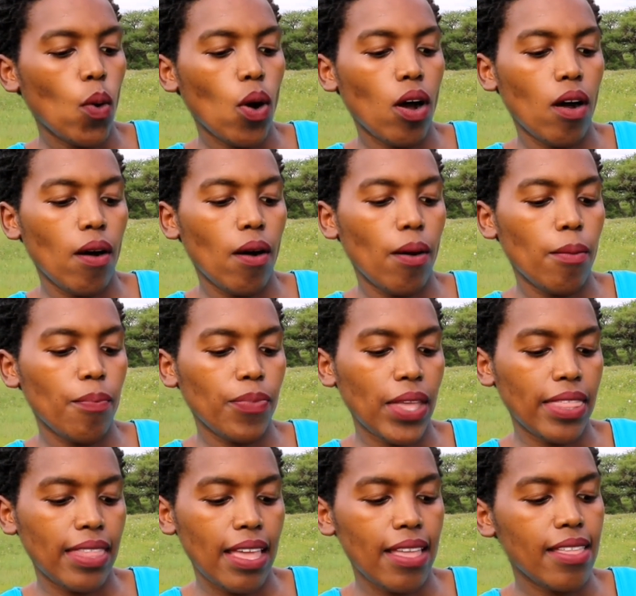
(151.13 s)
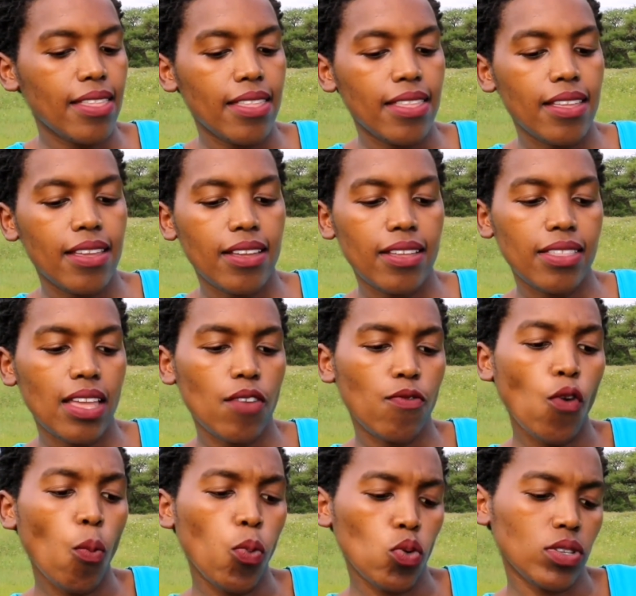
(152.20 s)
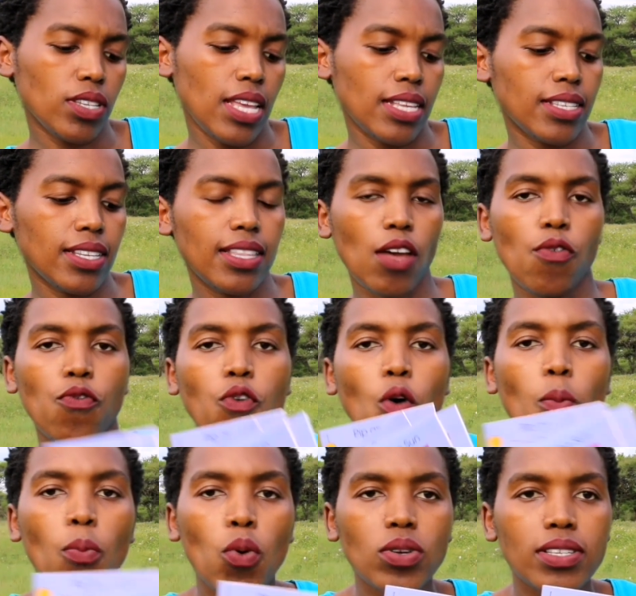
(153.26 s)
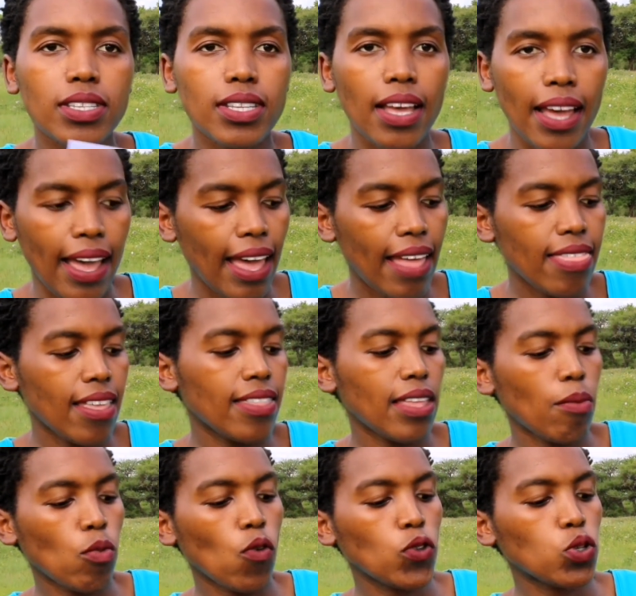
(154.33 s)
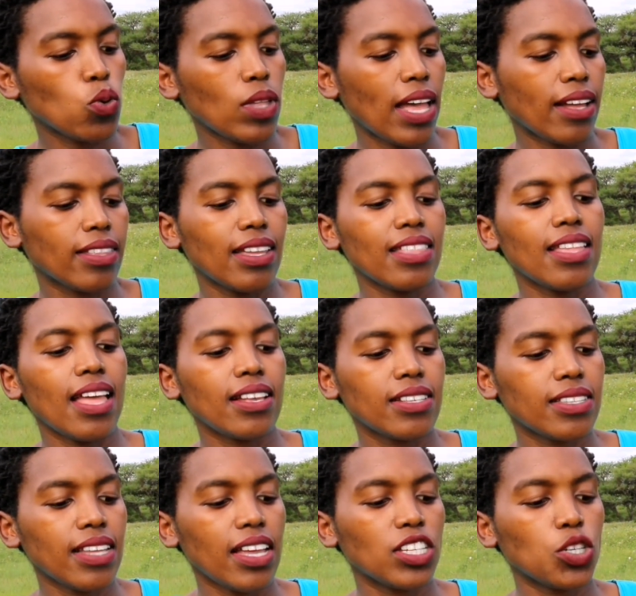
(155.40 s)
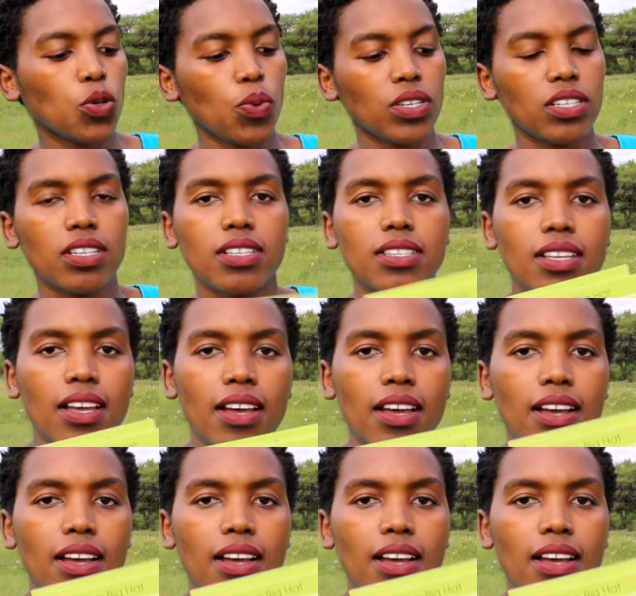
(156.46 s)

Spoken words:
and then they have 4 books. Yes, they have 4 books, and then they move to like the next stage, which is